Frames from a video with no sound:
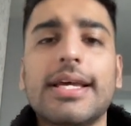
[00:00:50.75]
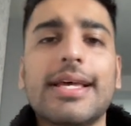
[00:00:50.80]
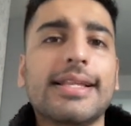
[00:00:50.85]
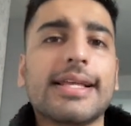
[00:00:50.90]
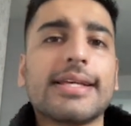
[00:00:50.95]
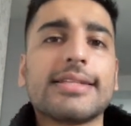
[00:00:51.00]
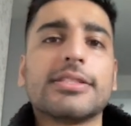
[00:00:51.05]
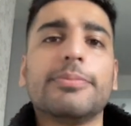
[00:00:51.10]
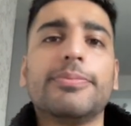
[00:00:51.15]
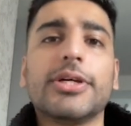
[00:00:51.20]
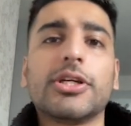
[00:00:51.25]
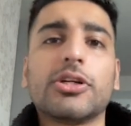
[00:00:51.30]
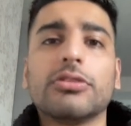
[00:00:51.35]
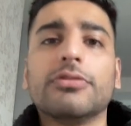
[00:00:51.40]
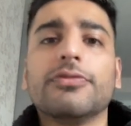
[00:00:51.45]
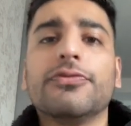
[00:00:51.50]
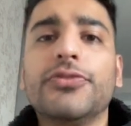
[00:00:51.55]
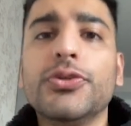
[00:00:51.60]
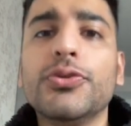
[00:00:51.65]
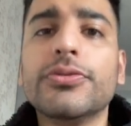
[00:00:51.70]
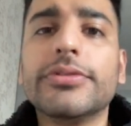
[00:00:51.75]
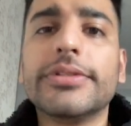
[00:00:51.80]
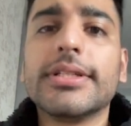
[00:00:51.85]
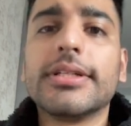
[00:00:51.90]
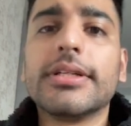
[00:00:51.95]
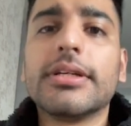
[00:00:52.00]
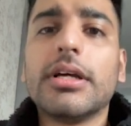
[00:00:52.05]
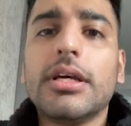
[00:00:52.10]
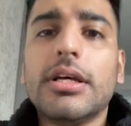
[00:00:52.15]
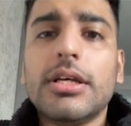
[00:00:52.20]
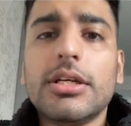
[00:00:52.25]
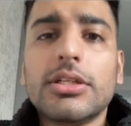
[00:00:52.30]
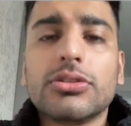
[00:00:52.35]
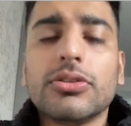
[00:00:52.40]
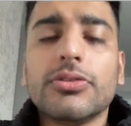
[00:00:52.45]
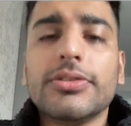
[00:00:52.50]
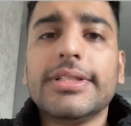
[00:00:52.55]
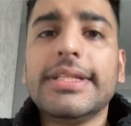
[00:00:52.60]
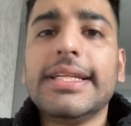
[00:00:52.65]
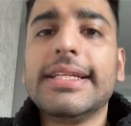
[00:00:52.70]
That's a bit confusing. So
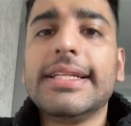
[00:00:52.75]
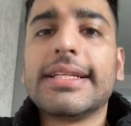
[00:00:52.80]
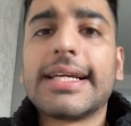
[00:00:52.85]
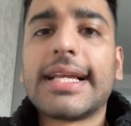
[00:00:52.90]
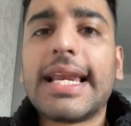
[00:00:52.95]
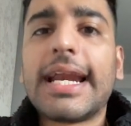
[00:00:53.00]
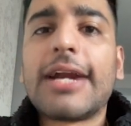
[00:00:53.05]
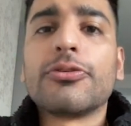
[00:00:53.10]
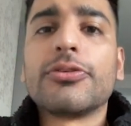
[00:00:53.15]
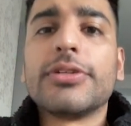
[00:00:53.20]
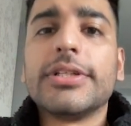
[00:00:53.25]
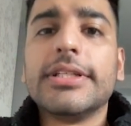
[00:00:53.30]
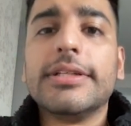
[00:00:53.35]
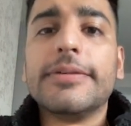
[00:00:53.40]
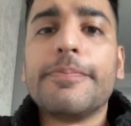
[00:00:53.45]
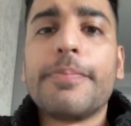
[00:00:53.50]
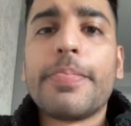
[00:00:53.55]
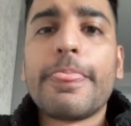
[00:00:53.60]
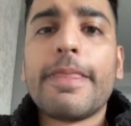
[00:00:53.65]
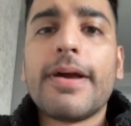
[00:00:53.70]
you need clarity.